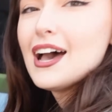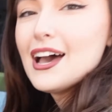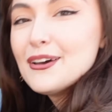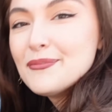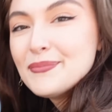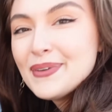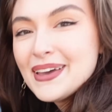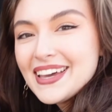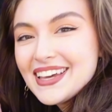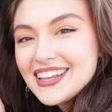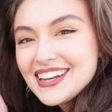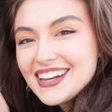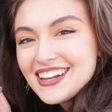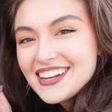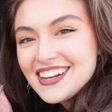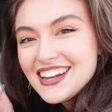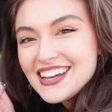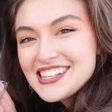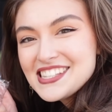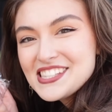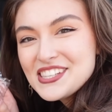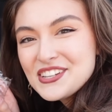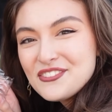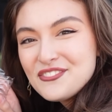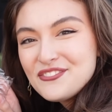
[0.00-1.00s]
I made a
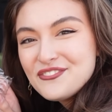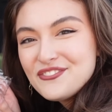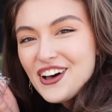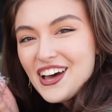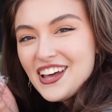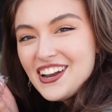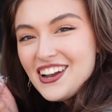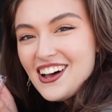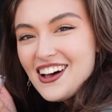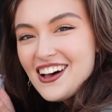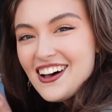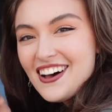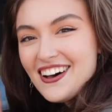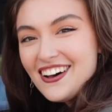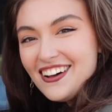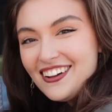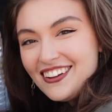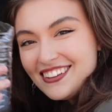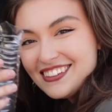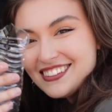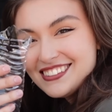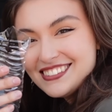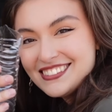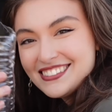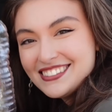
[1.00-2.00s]
nice little funnel,
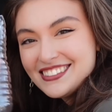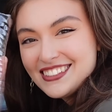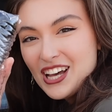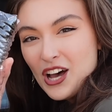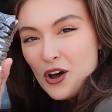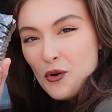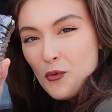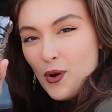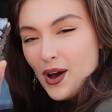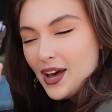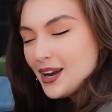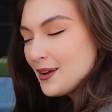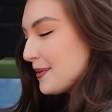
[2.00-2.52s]
a water